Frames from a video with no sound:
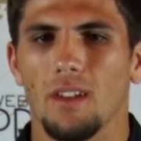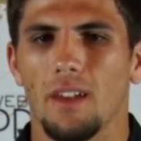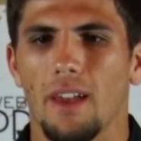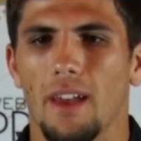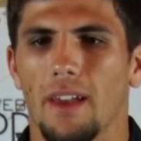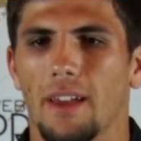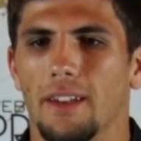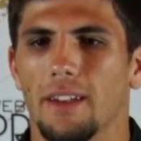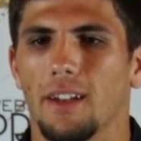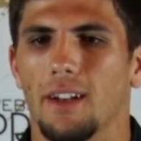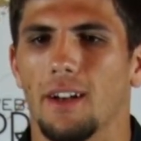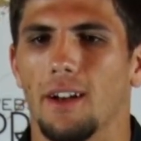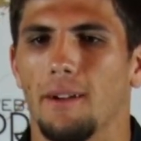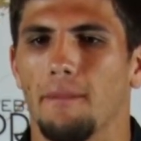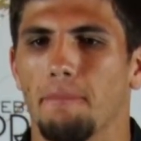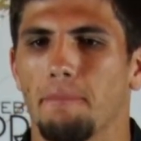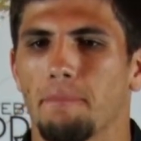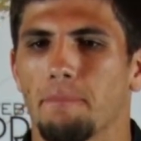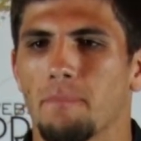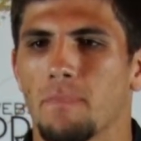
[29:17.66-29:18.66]
And
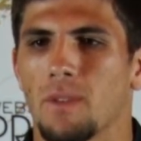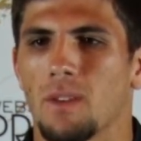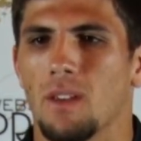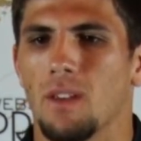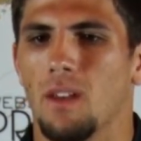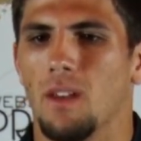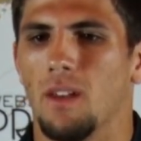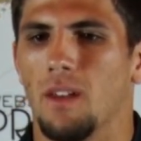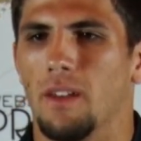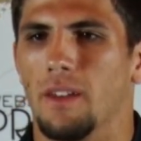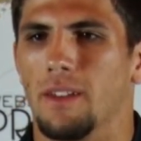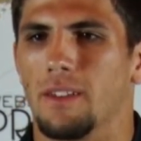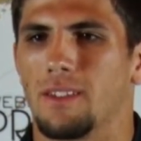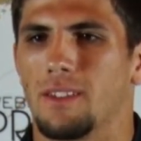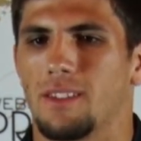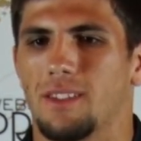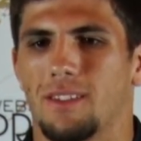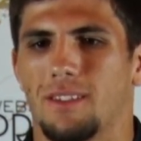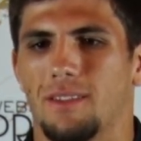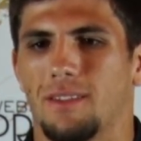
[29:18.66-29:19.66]

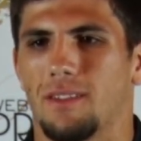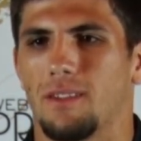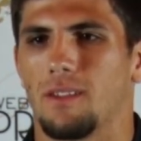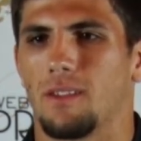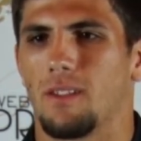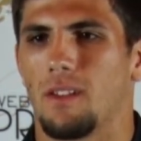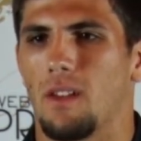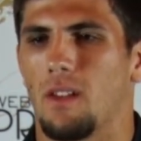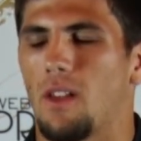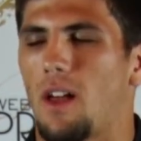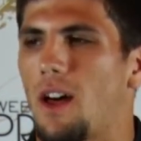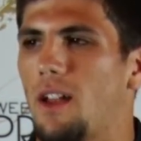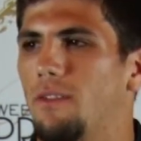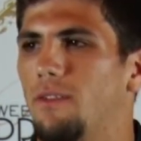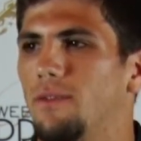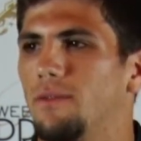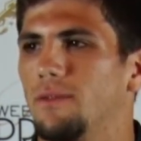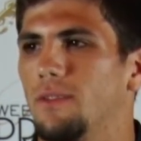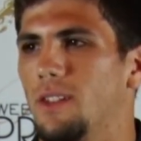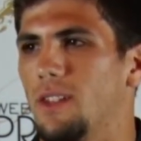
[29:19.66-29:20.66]
it's a lot
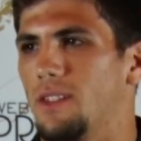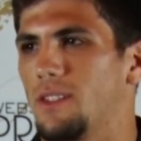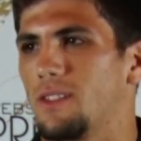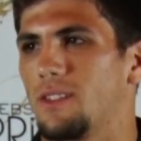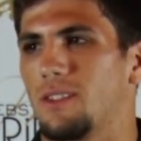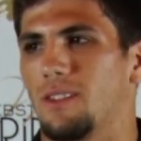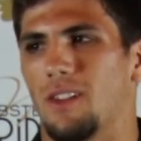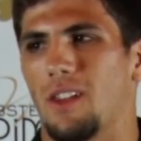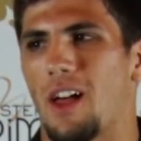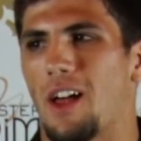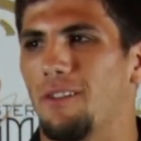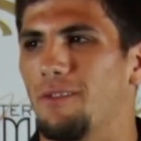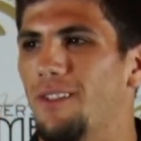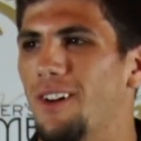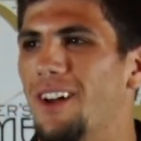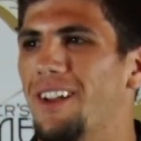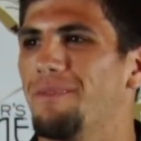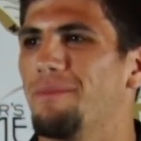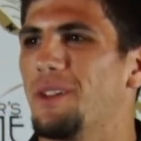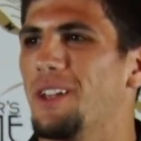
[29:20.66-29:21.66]
of
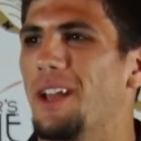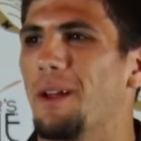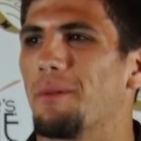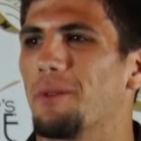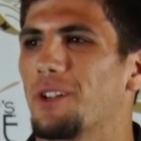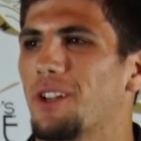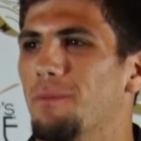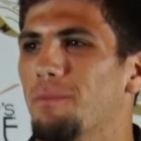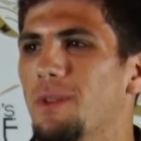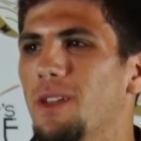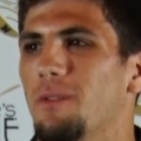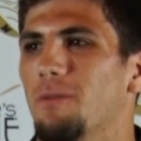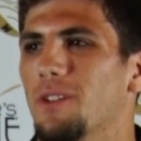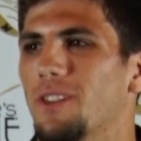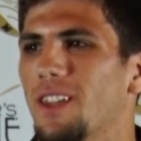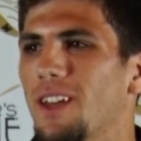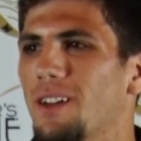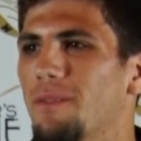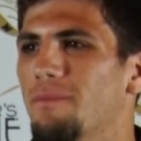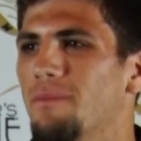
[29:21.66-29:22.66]
fun being able to compete
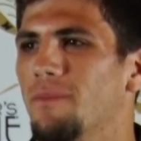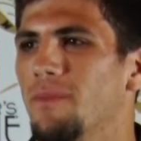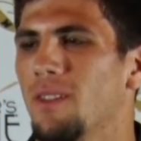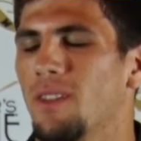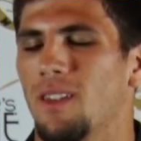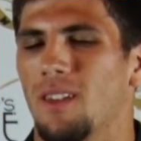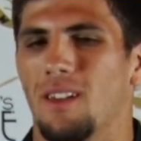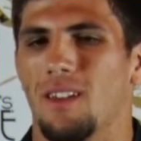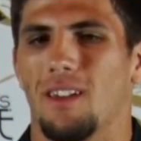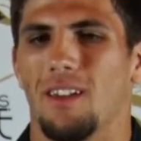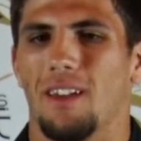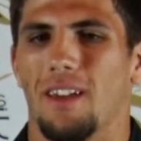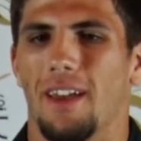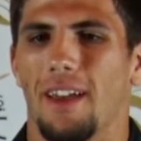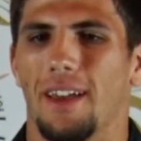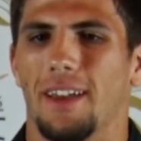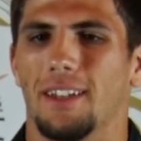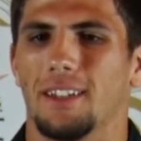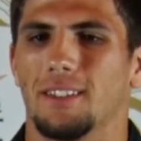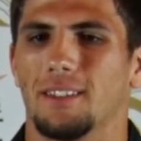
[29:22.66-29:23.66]
with them.
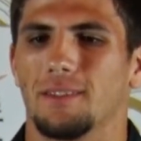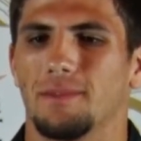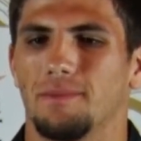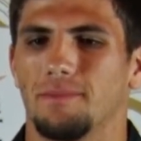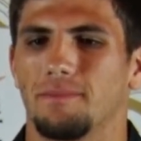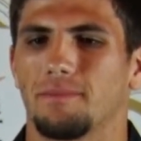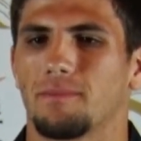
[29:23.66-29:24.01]
And